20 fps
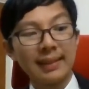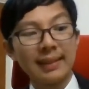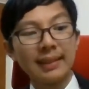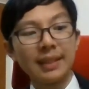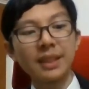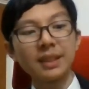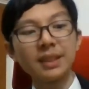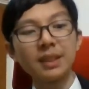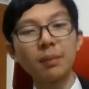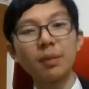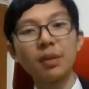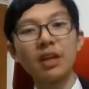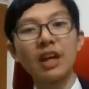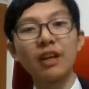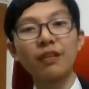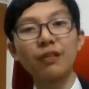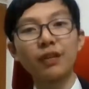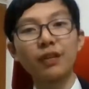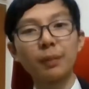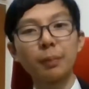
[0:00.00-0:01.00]
Next up, The
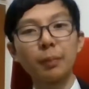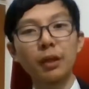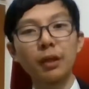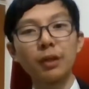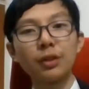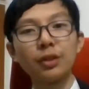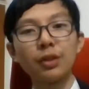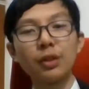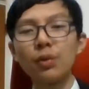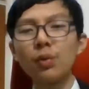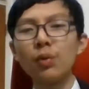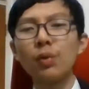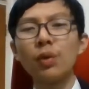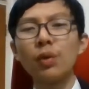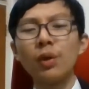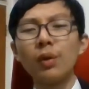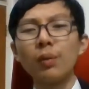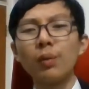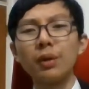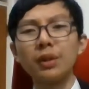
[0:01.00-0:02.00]
Godfather Part 2,
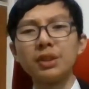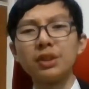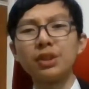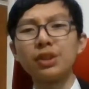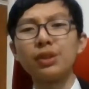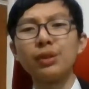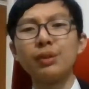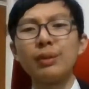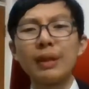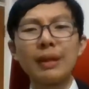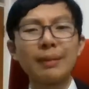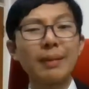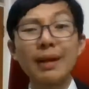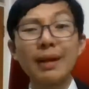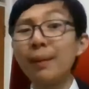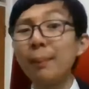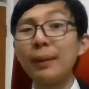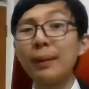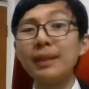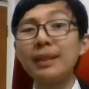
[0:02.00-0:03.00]
which, in my
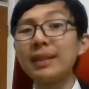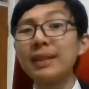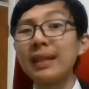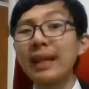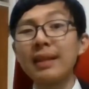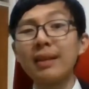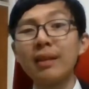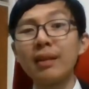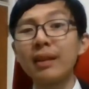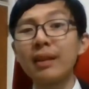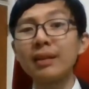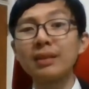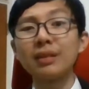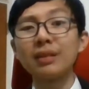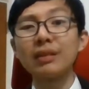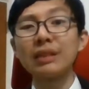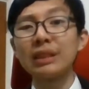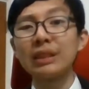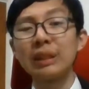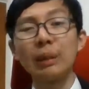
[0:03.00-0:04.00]
opinion, I think is
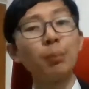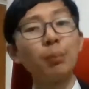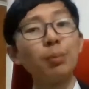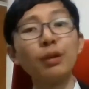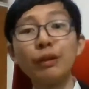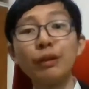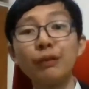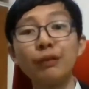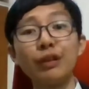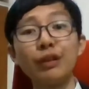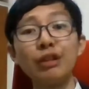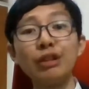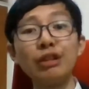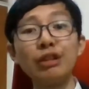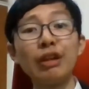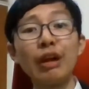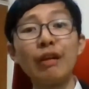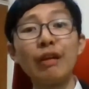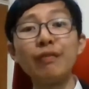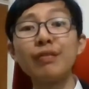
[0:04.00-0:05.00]
a simpler version
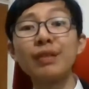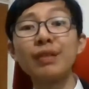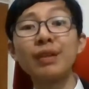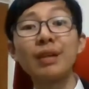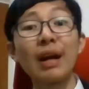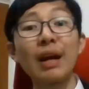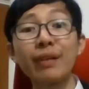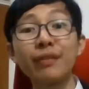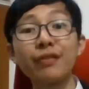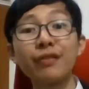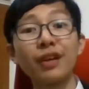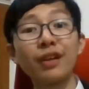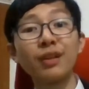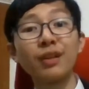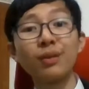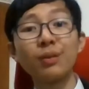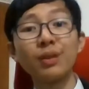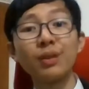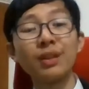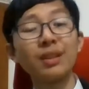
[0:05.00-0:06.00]
of The
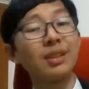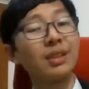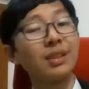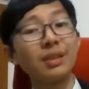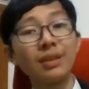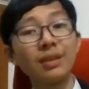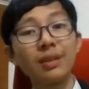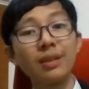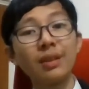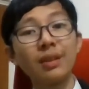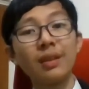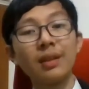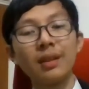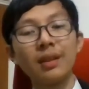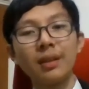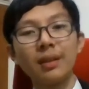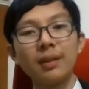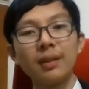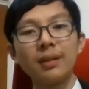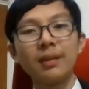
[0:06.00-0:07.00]
Godfather 1.
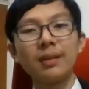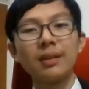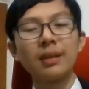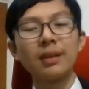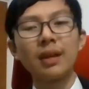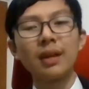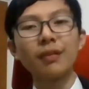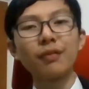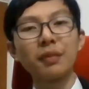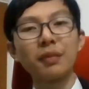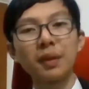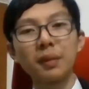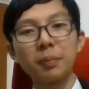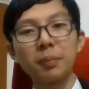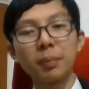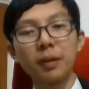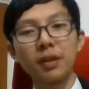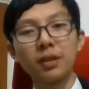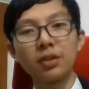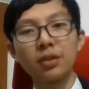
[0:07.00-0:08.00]
The Godfather
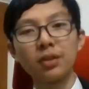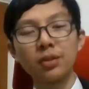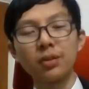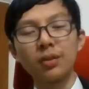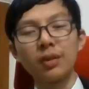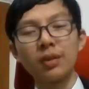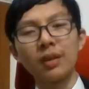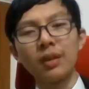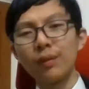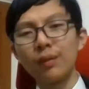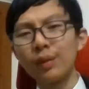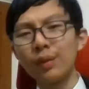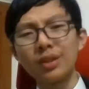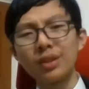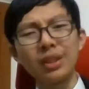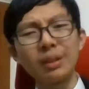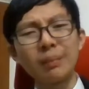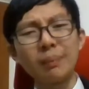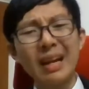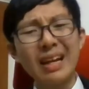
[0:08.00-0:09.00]
Part 2,
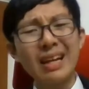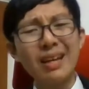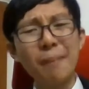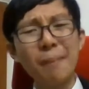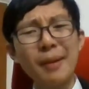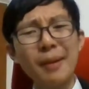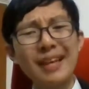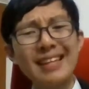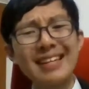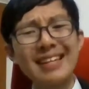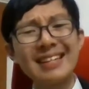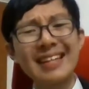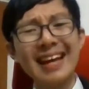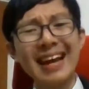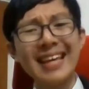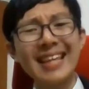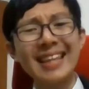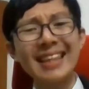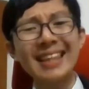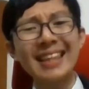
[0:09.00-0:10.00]
which, in my opinion,
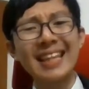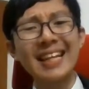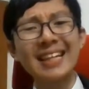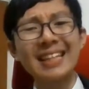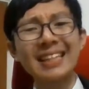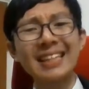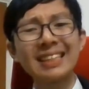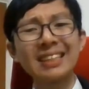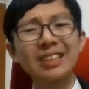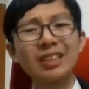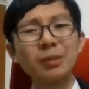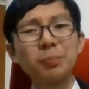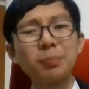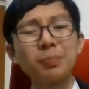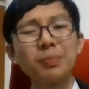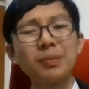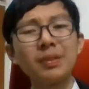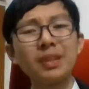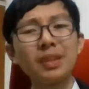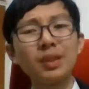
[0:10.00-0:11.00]
I think is a,
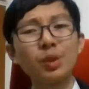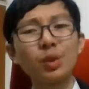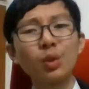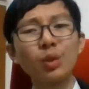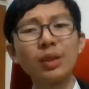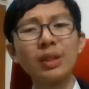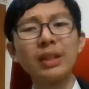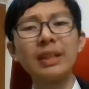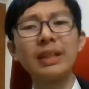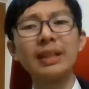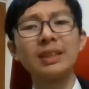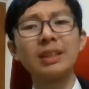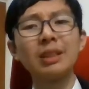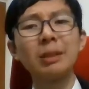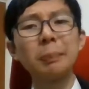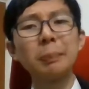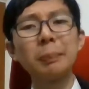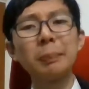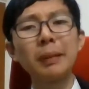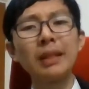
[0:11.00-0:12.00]
the story is a
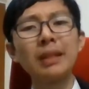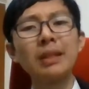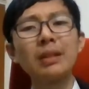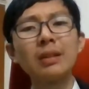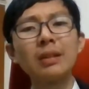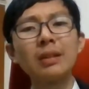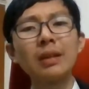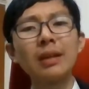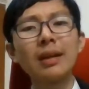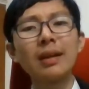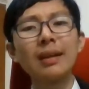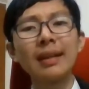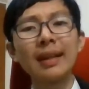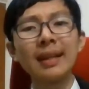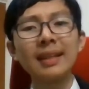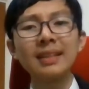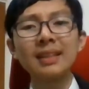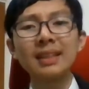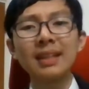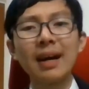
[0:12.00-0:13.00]
bit
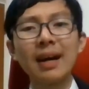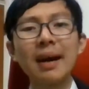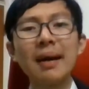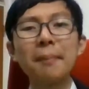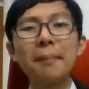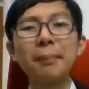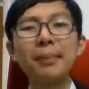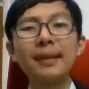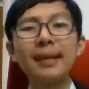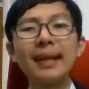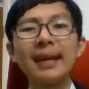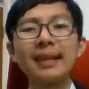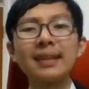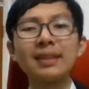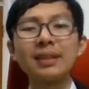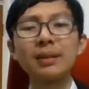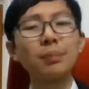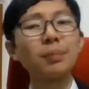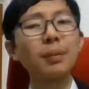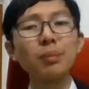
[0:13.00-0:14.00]
less complex,
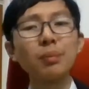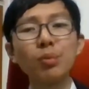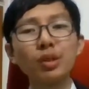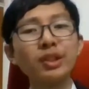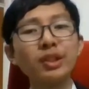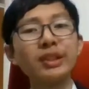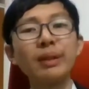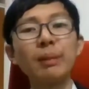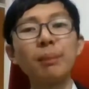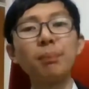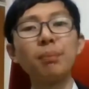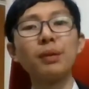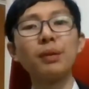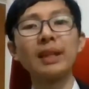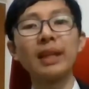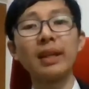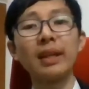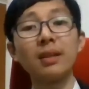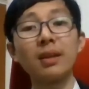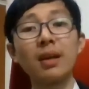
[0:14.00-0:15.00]
a bit more simple
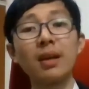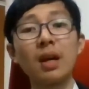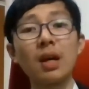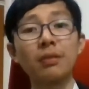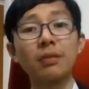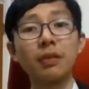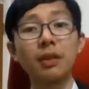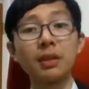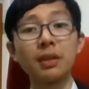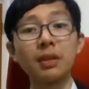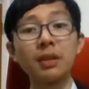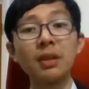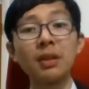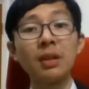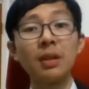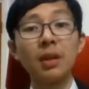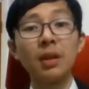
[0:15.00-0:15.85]
than The Godfather,